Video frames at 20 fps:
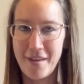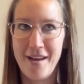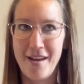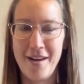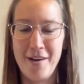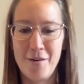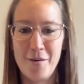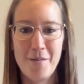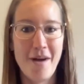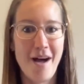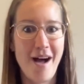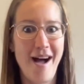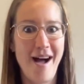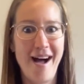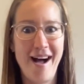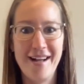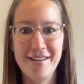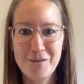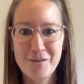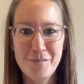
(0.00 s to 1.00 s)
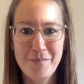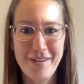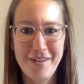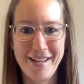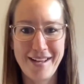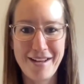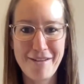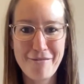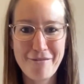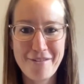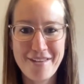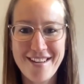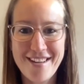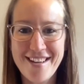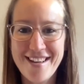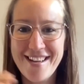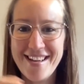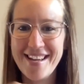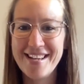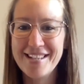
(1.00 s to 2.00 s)
I know, hard to believe
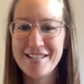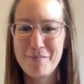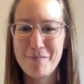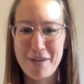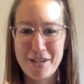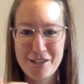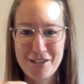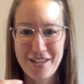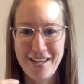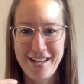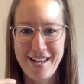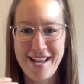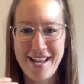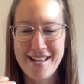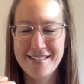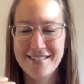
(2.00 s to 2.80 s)
especially